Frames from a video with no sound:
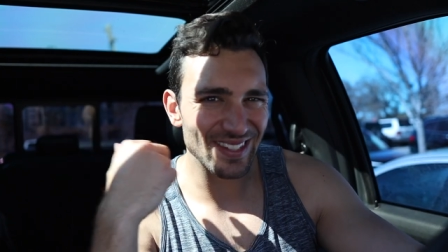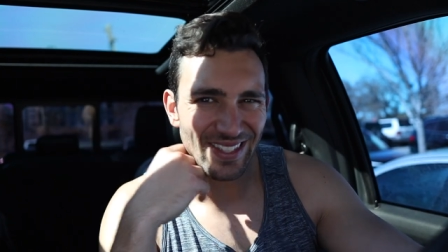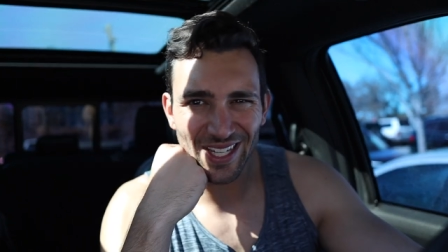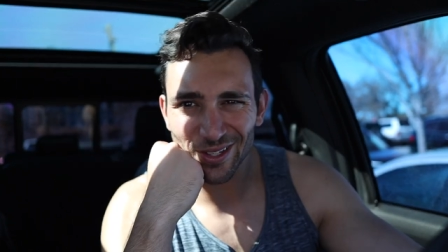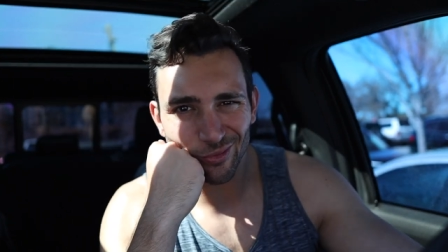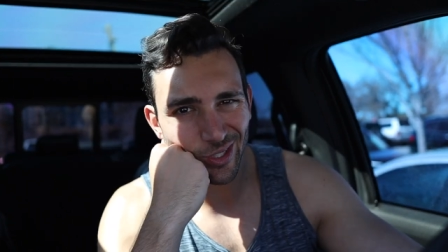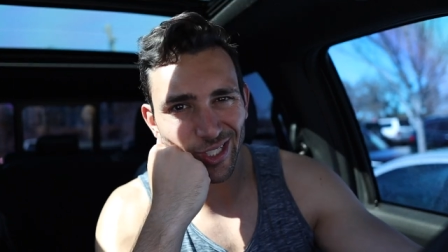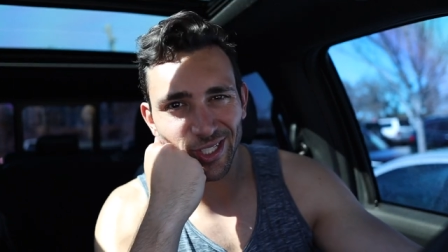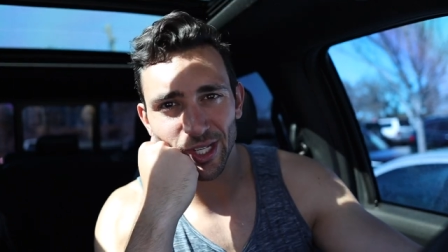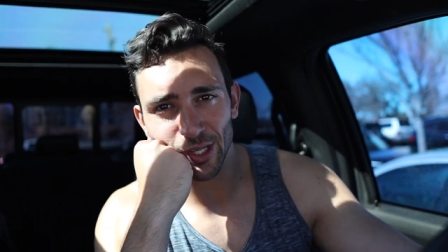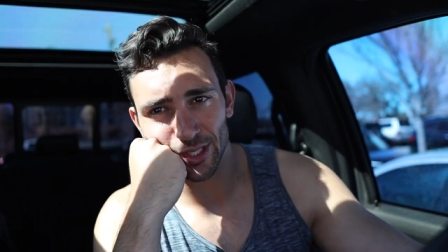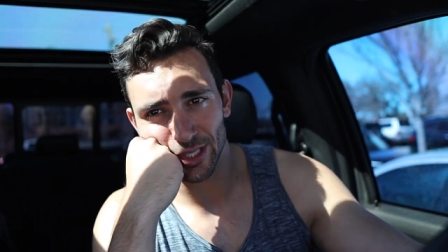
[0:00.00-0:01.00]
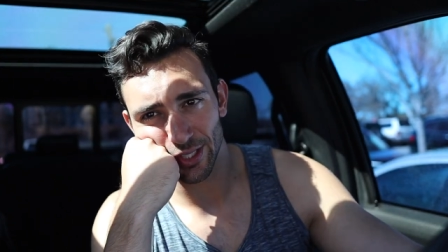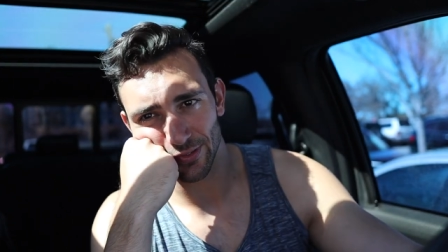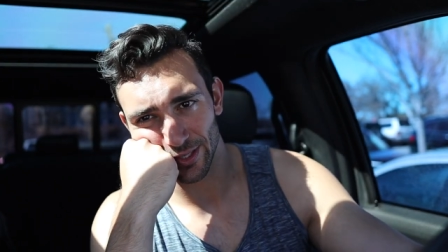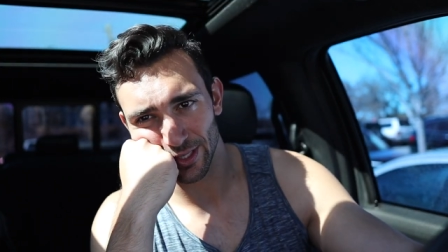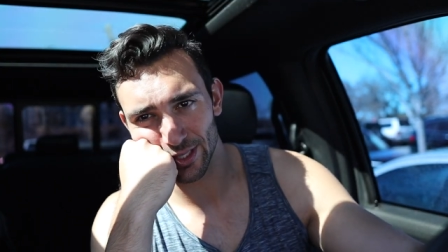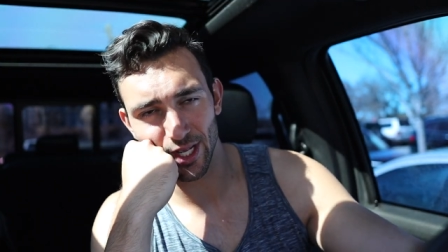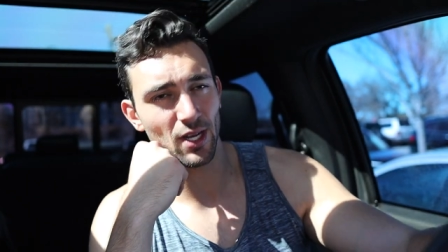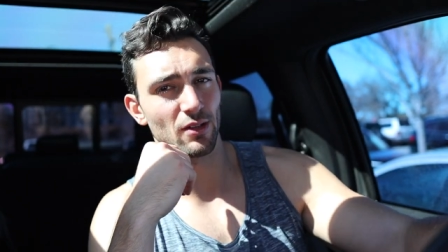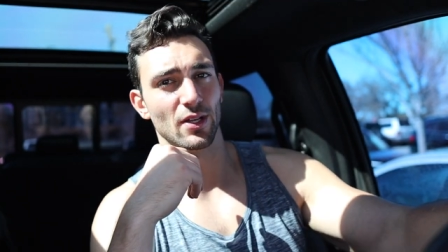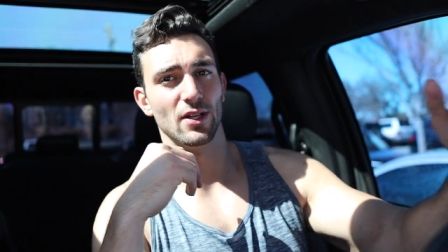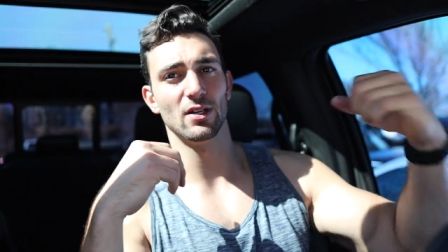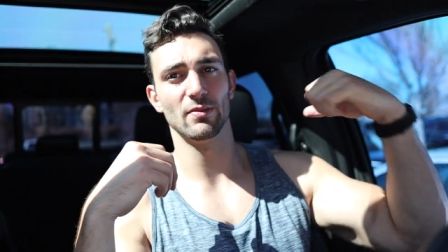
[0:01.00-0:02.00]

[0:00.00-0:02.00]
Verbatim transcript: Didn't really notice a difference. I don't know.